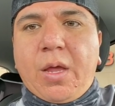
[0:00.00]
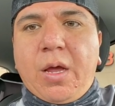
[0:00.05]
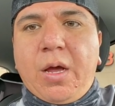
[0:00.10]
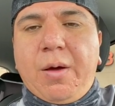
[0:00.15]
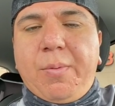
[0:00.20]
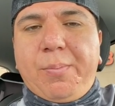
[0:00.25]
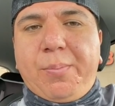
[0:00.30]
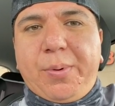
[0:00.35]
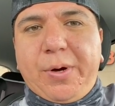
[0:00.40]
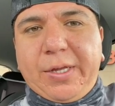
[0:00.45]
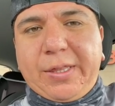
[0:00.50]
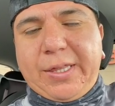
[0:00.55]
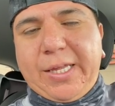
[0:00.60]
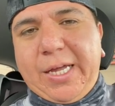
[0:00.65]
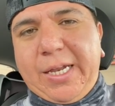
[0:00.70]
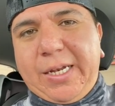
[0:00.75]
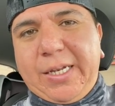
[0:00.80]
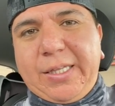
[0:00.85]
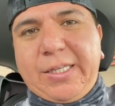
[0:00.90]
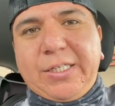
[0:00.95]
but
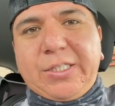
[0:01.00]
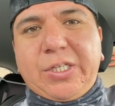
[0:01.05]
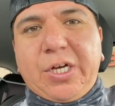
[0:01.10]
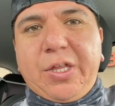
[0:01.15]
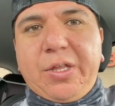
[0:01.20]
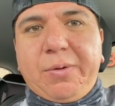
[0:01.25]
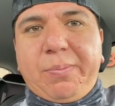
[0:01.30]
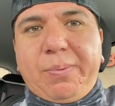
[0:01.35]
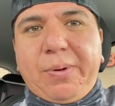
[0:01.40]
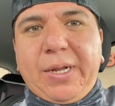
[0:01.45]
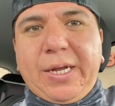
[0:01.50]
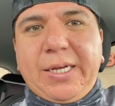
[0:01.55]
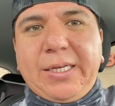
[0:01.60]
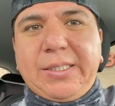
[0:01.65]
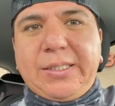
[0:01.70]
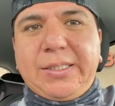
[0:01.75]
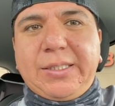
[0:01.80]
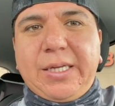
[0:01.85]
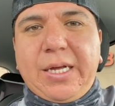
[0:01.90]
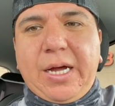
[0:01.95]
then this other
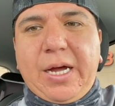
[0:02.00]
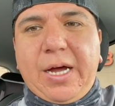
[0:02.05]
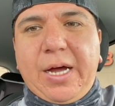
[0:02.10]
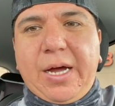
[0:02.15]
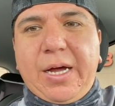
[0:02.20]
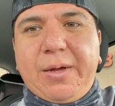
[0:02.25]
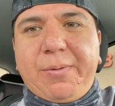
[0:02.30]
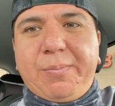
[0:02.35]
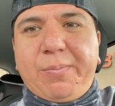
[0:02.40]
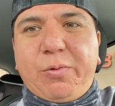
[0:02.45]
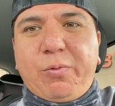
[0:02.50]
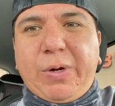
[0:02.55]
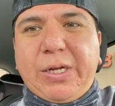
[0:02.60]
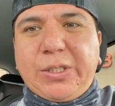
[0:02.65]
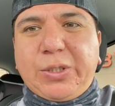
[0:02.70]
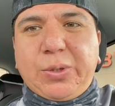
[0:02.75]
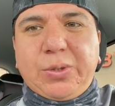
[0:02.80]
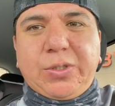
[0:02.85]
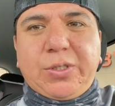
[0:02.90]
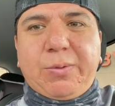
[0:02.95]
place, um,
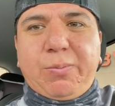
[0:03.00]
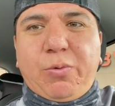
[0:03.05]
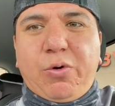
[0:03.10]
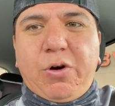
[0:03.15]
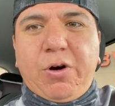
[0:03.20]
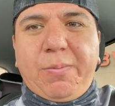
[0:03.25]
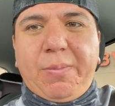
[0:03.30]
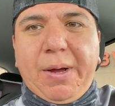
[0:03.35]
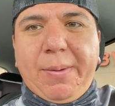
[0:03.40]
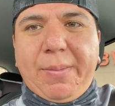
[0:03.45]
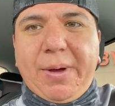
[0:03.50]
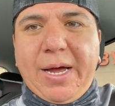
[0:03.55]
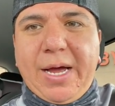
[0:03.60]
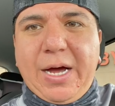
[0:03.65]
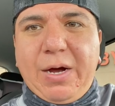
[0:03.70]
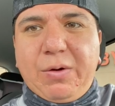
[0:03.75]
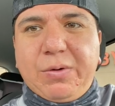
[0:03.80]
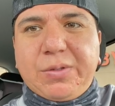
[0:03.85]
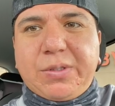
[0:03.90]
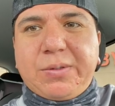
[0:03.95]
Rentals and More by my
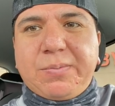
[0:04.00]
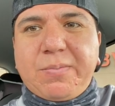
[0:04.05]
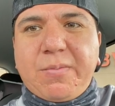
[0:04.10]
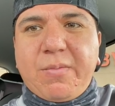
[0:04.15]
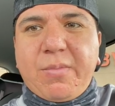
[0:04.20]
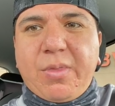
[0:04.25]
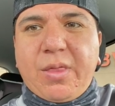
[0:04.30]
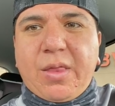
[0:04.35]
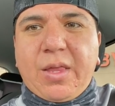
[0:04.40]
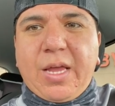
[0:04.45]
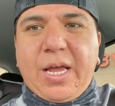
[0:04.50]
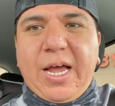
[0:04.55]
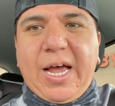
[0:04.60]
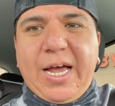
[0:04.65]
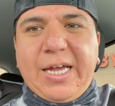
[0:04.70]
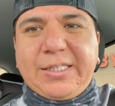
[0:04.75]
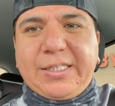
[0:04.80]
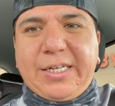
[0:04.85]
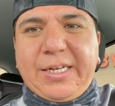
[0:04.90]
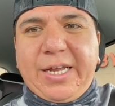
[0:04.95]
house,
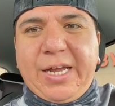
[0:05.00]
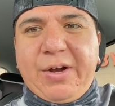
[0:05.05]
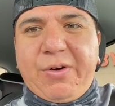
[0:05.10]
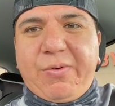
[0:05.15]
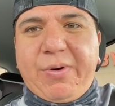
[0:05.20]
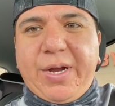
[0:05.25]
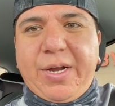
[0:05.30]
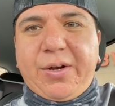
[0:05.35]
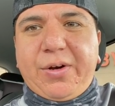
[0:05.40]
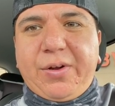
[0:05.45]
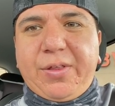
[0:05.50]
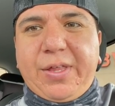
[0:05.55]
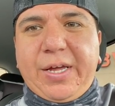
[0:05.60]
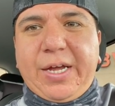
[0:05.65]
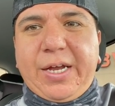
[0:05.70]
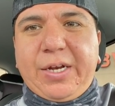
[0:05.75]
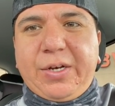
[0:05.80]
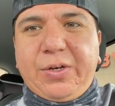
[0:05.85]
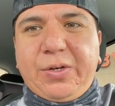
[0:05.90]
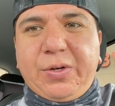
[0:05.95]
has an aerator
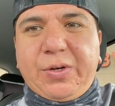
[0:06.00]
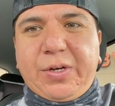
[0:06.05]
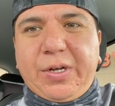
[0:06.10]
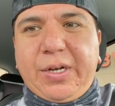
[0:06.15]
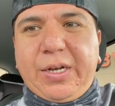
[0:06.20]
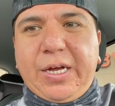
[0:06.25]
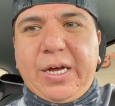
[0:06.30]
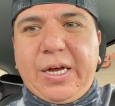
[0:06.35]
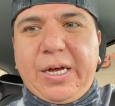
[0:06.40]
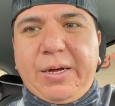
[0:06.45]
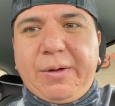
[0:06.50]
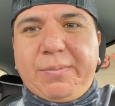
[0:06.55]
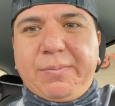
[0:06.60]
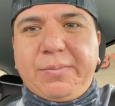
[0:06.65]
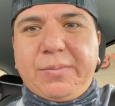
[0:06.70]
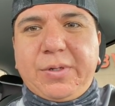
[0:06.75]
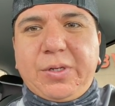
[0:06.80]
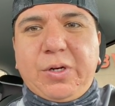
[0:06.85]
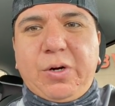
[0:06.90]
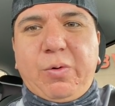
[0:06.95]
that you can, um,
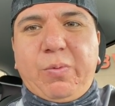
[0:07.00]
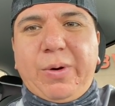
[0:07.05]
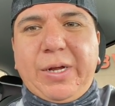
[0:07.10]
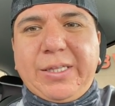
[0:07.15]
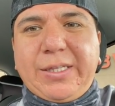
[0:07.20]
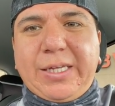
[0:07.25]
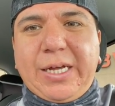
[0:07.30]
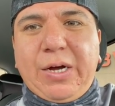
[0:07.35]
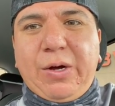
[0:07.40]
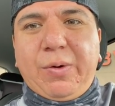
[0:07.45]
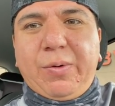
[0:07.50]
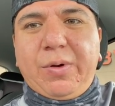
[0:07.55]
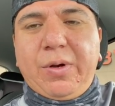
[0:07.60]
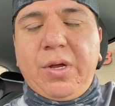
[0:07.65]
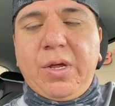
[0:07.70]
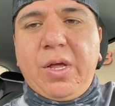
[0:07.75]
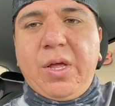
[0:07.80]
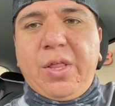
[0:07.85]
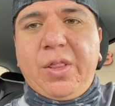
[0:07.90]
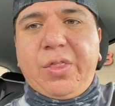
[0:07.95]
you know, rent out.
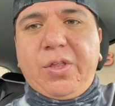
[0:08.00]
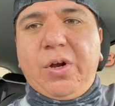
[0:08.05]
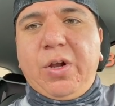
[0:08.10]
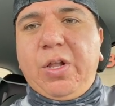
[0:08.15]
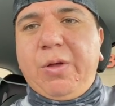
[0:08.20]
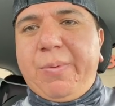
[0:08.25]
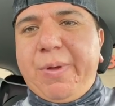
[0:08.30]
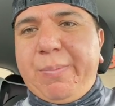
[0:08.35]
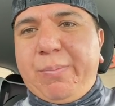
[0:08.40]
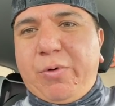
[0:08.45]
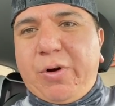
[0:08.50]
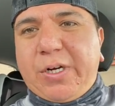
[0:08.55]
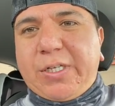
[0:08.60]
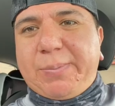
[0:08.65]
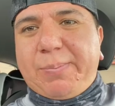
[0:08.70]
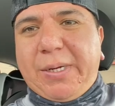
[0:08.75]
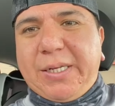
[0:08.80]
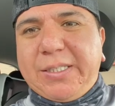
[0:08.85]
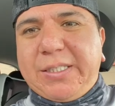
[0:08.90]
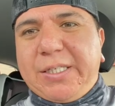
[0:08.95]
They're a little bit more
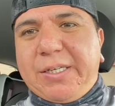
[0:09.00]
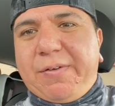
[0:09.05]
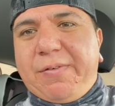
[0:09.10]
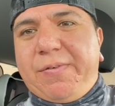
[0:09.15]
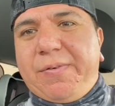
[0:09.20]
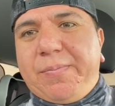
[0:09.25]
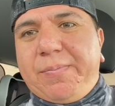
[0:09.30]
expensive.